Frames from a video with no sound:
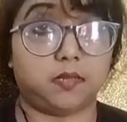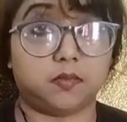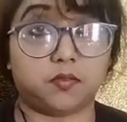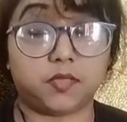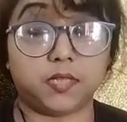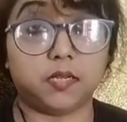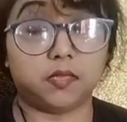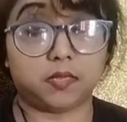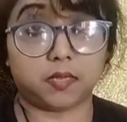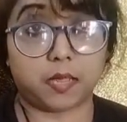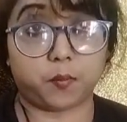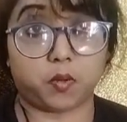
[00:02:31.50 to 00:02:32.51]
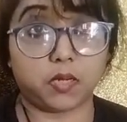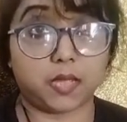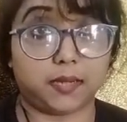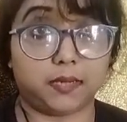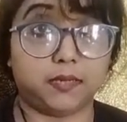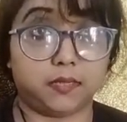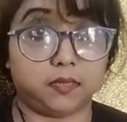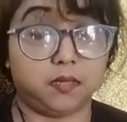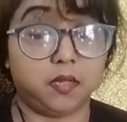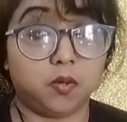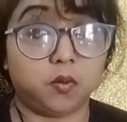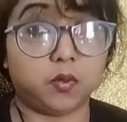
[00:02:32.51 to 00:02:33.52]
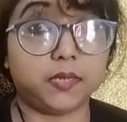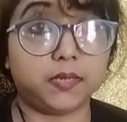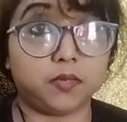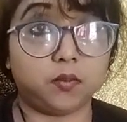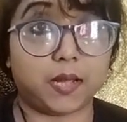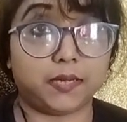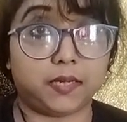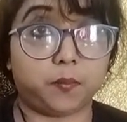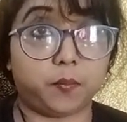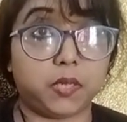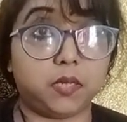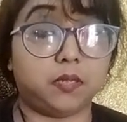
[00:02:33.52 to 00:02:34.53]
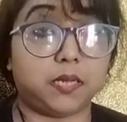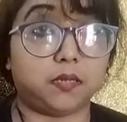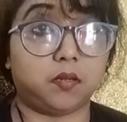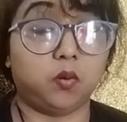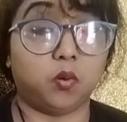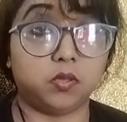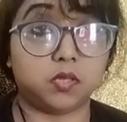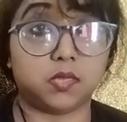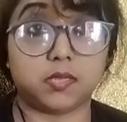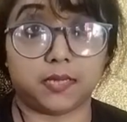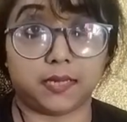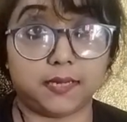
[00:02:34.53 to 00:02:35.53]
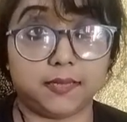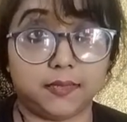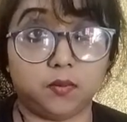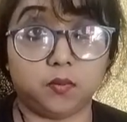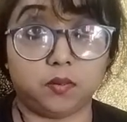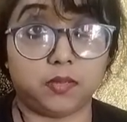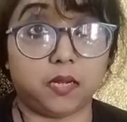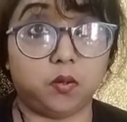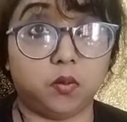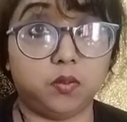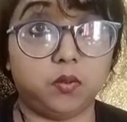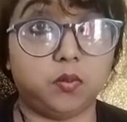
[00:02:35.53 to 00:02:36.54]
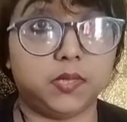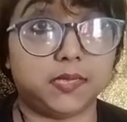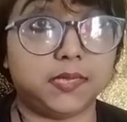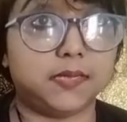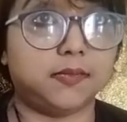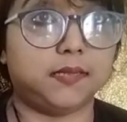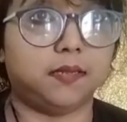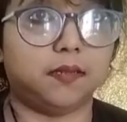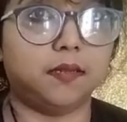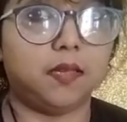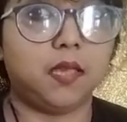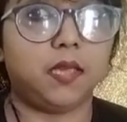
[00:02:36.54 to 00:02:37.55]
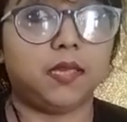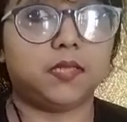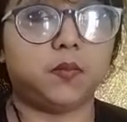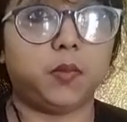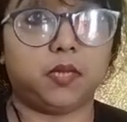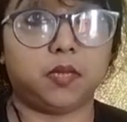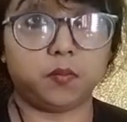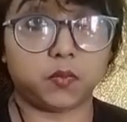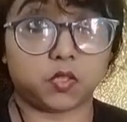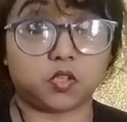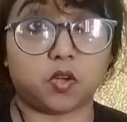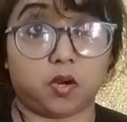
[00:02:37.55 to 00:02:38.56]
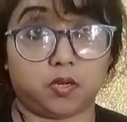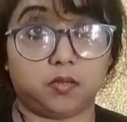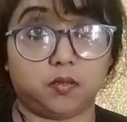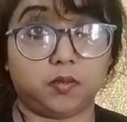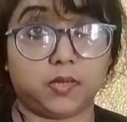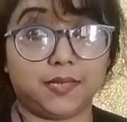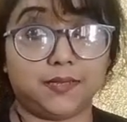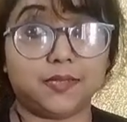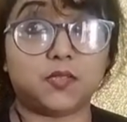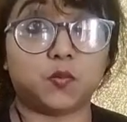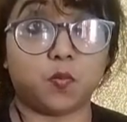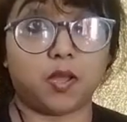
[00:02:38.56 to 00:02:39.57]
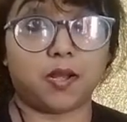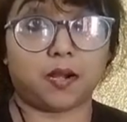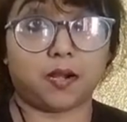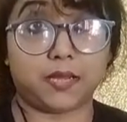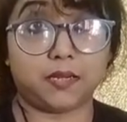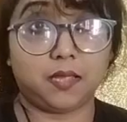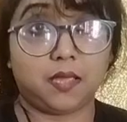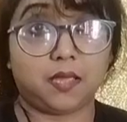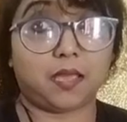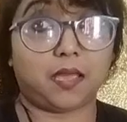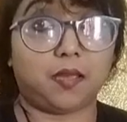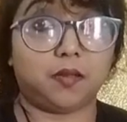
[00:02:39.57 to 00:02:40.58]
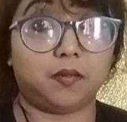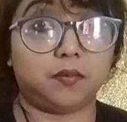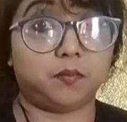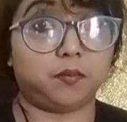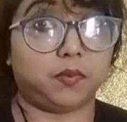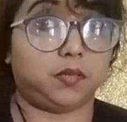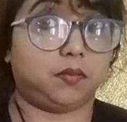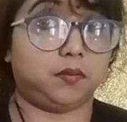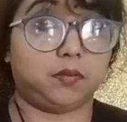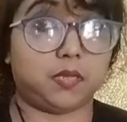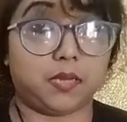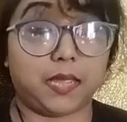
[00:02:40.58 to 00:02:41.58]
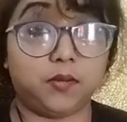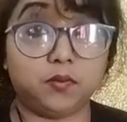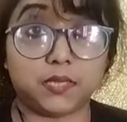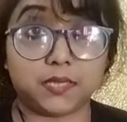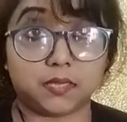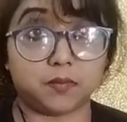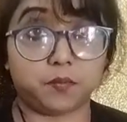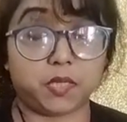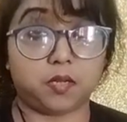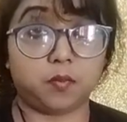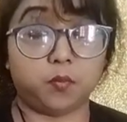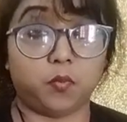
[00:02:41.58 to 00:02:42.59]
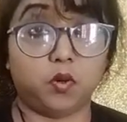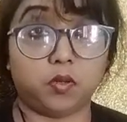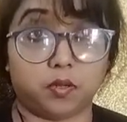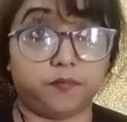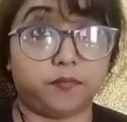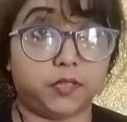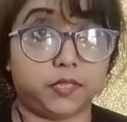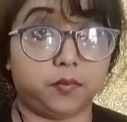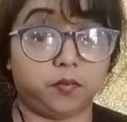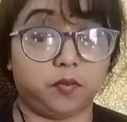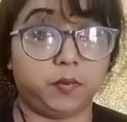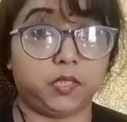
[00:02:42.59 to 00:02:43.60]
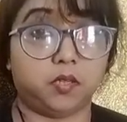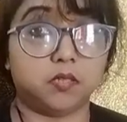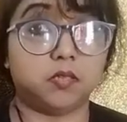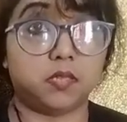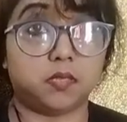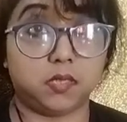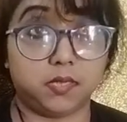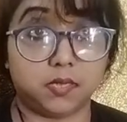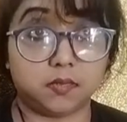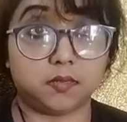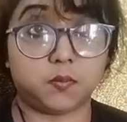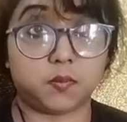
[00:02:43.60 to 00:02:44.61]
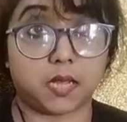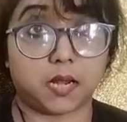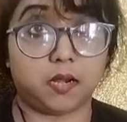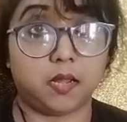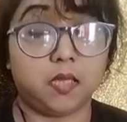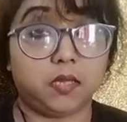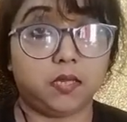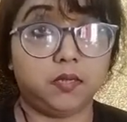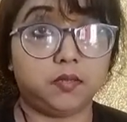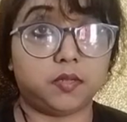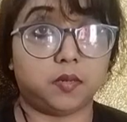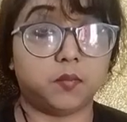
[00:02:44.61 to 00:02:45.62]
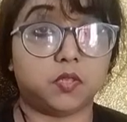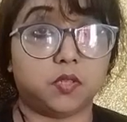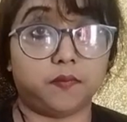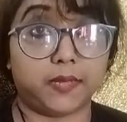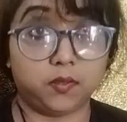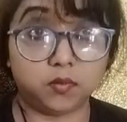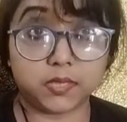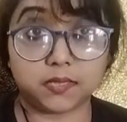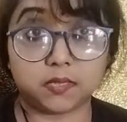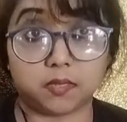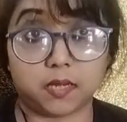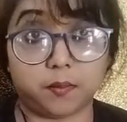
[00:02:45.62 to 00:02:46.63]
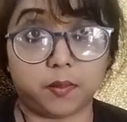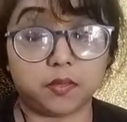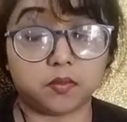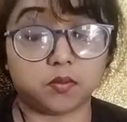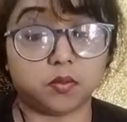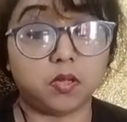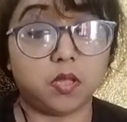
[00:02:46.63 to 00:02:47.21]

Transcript: shared among another. Okay, then what happened? That loads, the load which is there, it's become short, okay, smaller, and education become more comfortable, because these leaderships are in terms of education level. So